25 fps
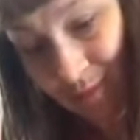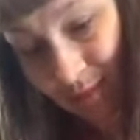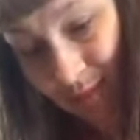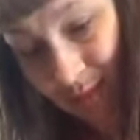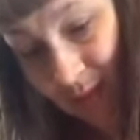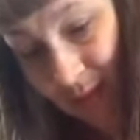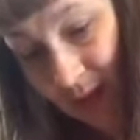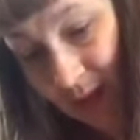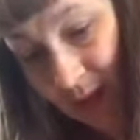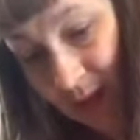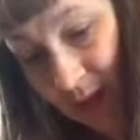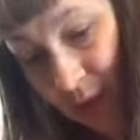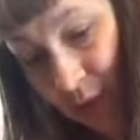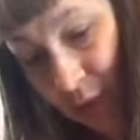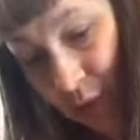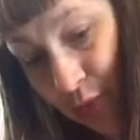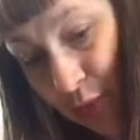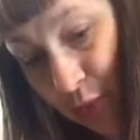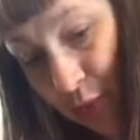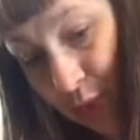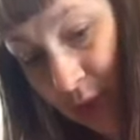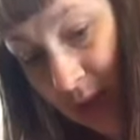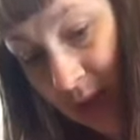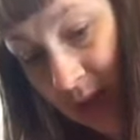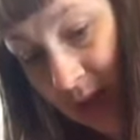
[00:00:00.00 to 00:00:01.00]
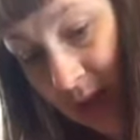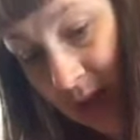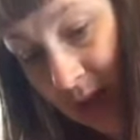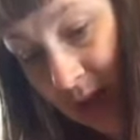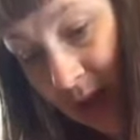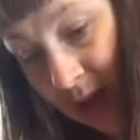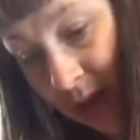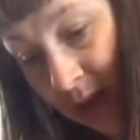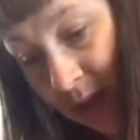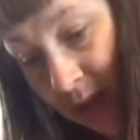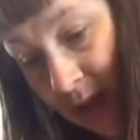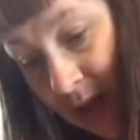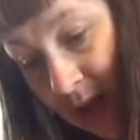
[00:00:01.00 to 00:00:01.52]
I'm going to draw that line
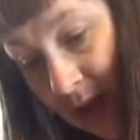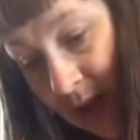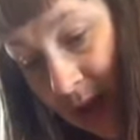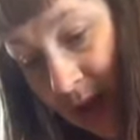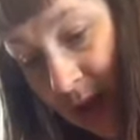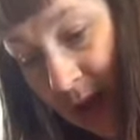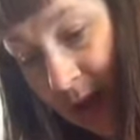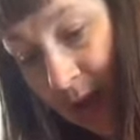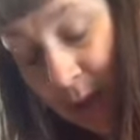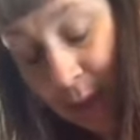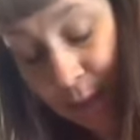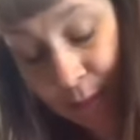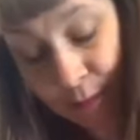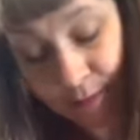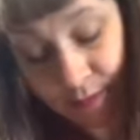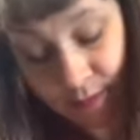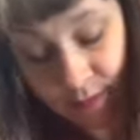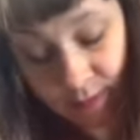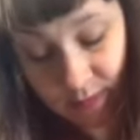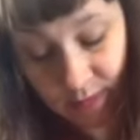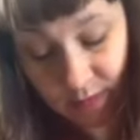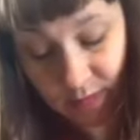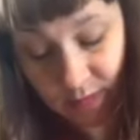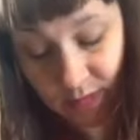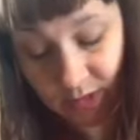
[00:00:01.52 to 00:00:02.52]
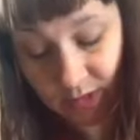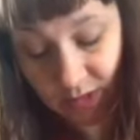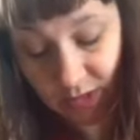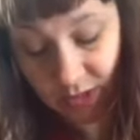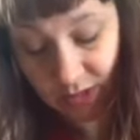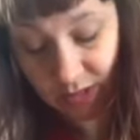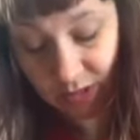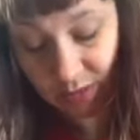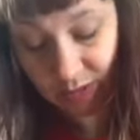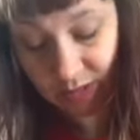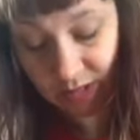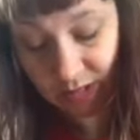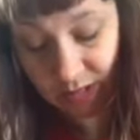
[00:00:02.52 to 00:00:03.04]
on there just
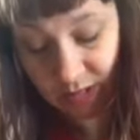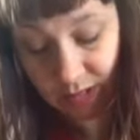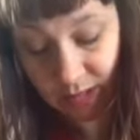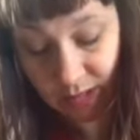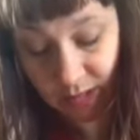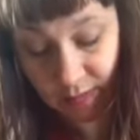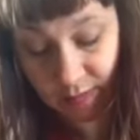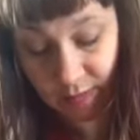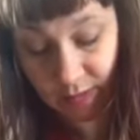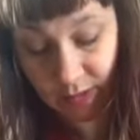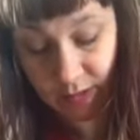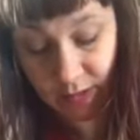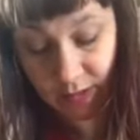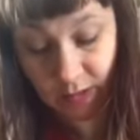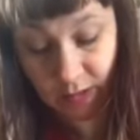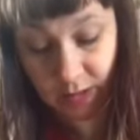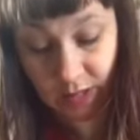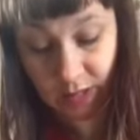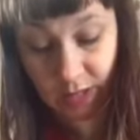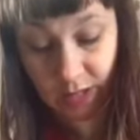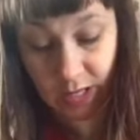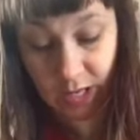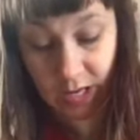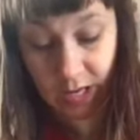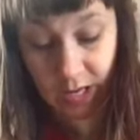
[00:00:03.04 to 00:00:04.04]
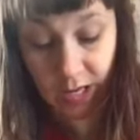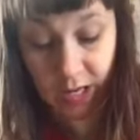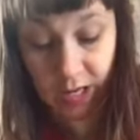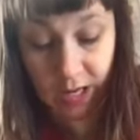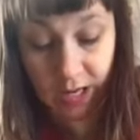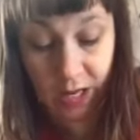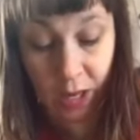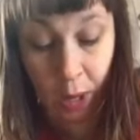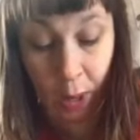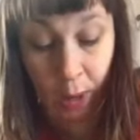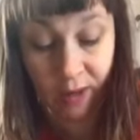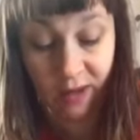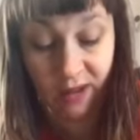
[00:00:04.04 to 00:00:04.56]
so it's easier for you to see.
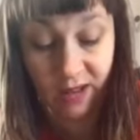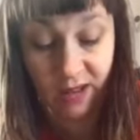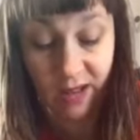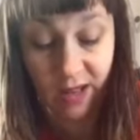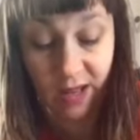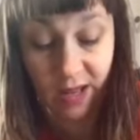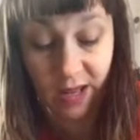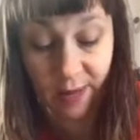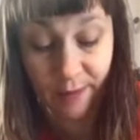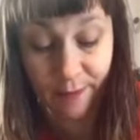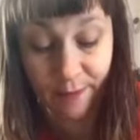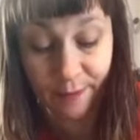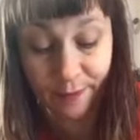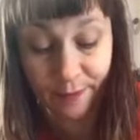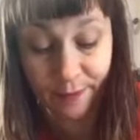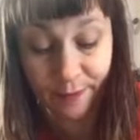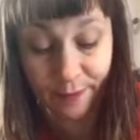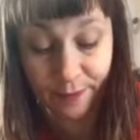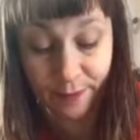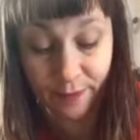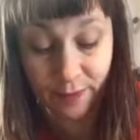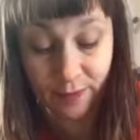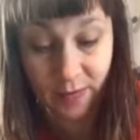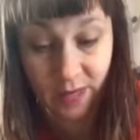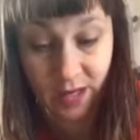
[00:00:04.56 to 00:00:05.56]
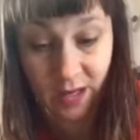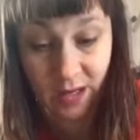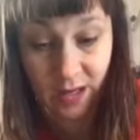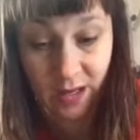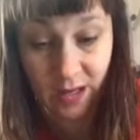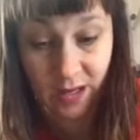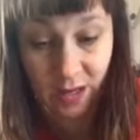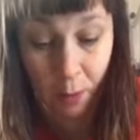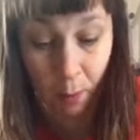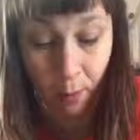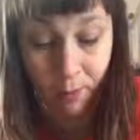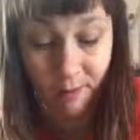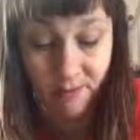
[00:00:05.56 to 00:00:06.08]
I'm
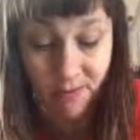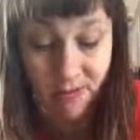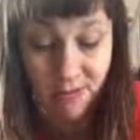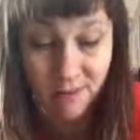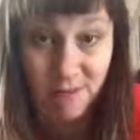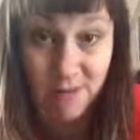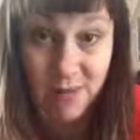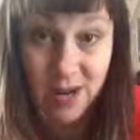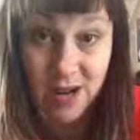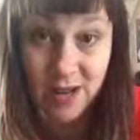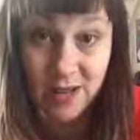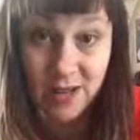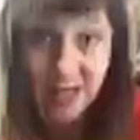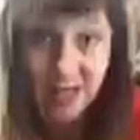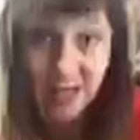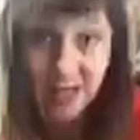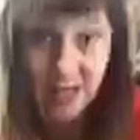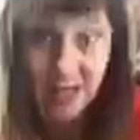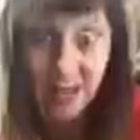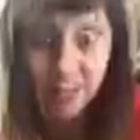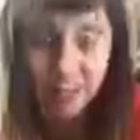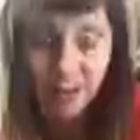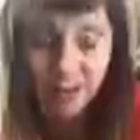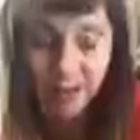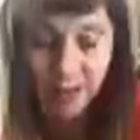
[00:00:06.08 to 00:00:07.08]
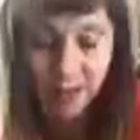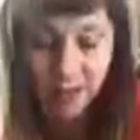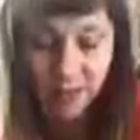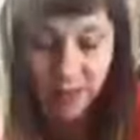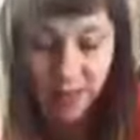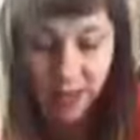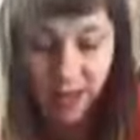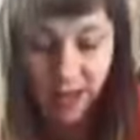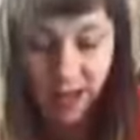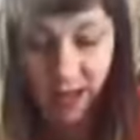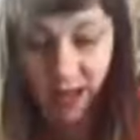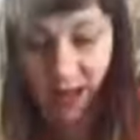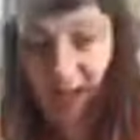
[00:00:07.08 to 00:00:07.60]
going to mark that other part
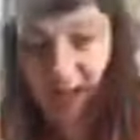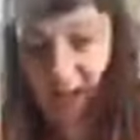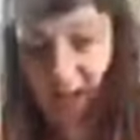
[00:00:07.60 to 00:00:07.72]
there.